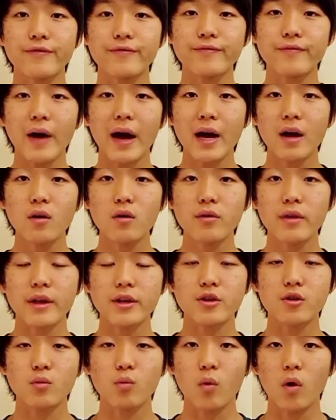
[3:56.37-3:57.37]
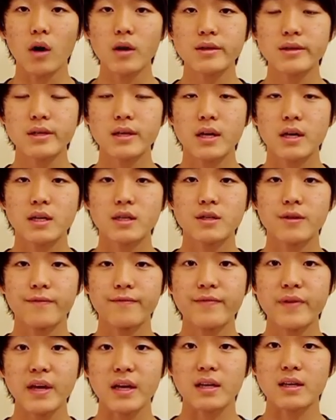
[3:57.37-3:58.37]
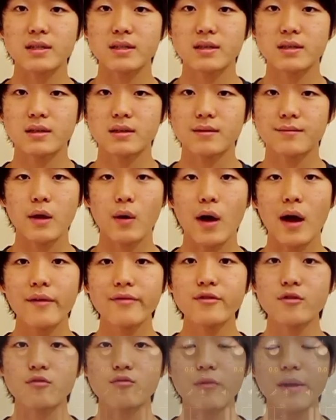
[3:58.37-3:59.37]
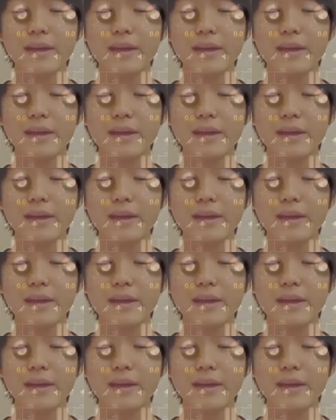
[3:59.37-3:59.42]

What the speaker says: the file that you want to fix. Now after